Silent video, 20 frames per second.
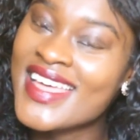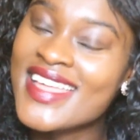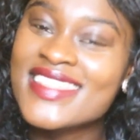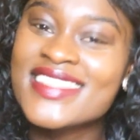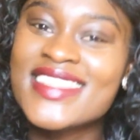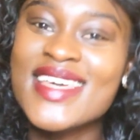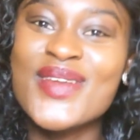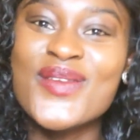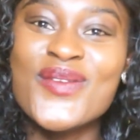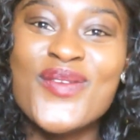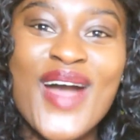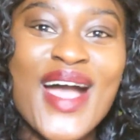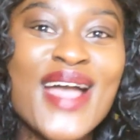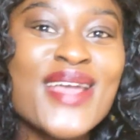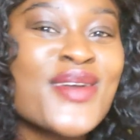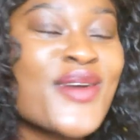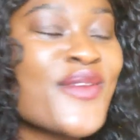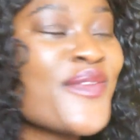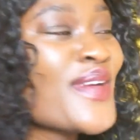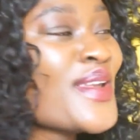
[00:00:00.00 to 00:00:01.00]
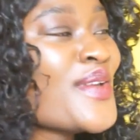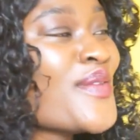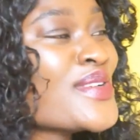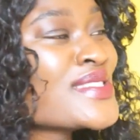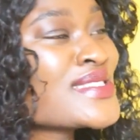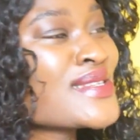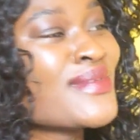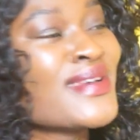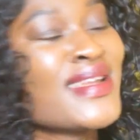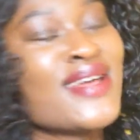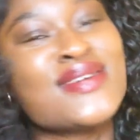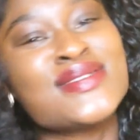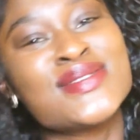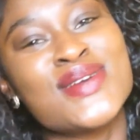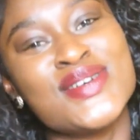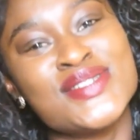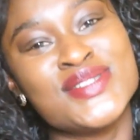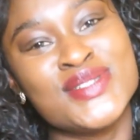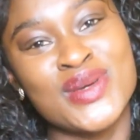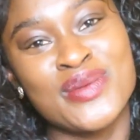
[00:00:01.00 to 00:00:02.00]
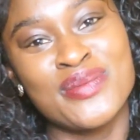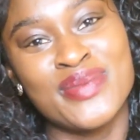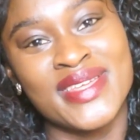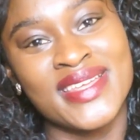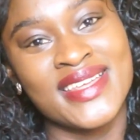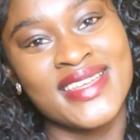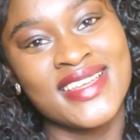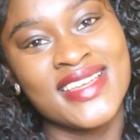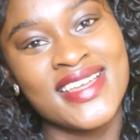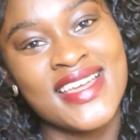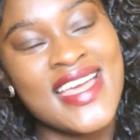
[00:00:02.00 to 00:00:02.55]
then why are you offended when someone else calls you a B?